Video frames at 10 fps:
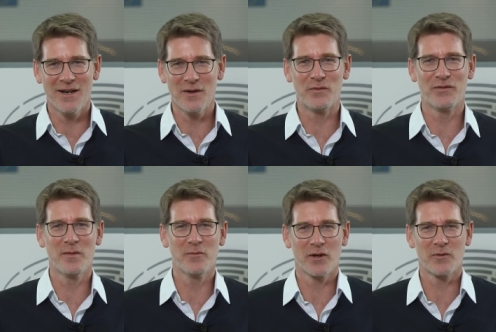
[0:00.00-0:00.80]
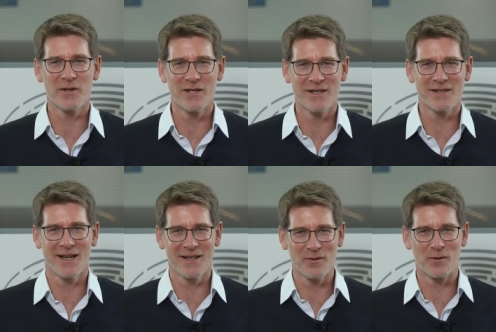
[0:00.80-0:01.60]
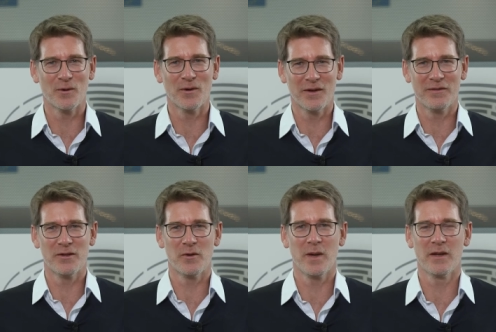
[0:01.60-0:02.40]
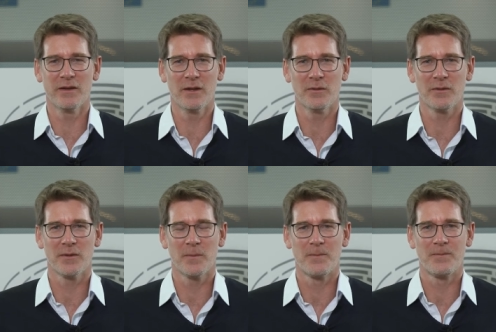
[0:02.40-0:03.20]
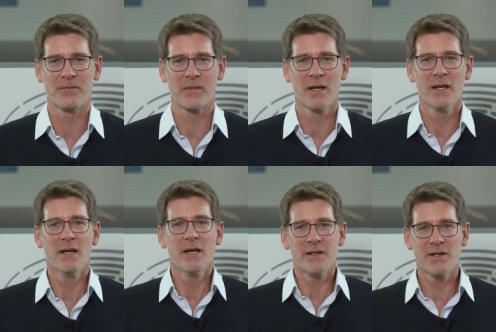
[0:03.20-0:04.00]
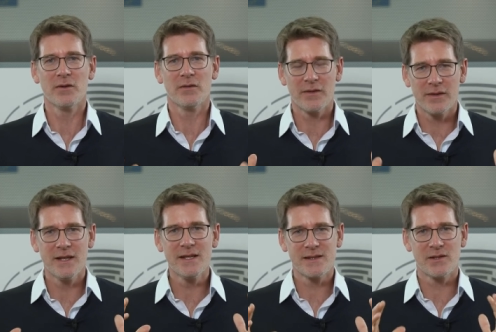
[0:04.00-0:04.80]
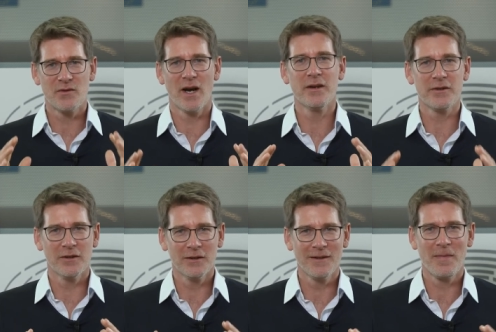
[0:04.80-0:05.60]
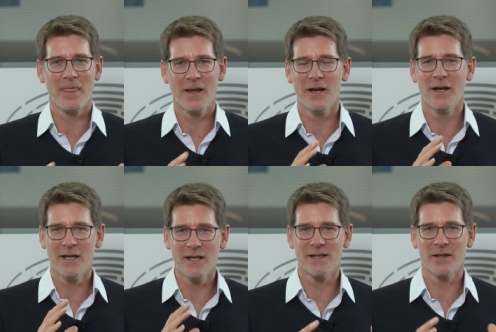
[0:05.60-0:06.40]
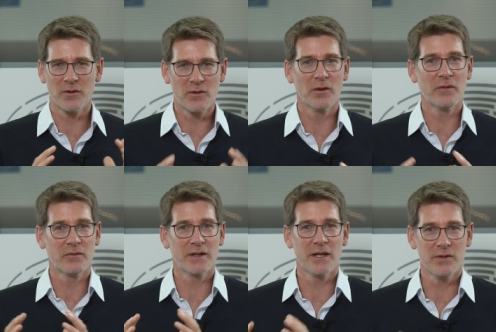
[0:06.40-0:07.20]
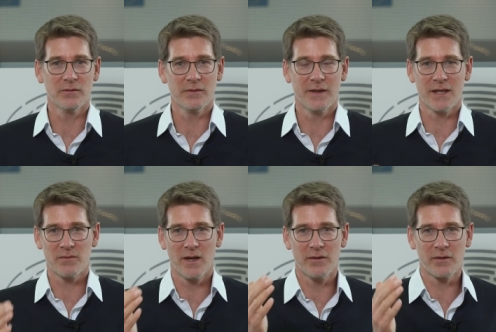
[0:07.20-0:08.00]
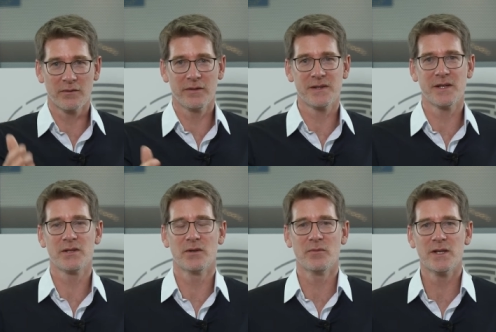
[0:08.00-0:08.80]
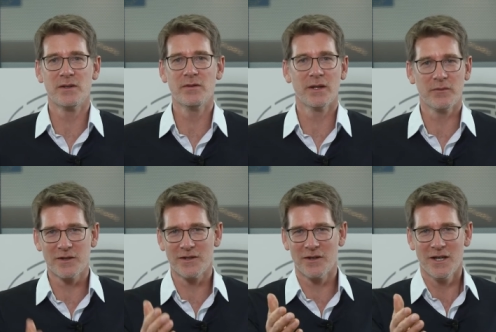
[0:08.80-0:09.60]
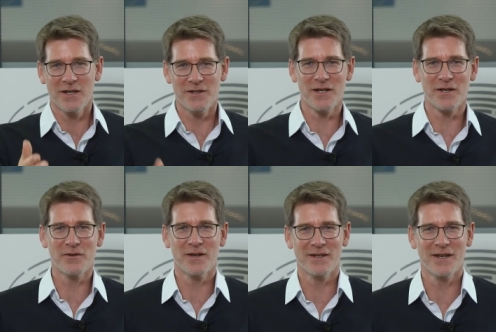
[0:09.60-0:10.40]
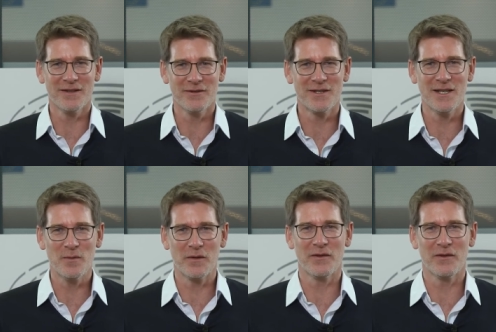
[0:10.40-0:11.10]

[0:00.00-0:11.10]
framework which is at the core of the European values. So this triangle is at the core of what I do. That's why the conversation with you and with Diego and the team of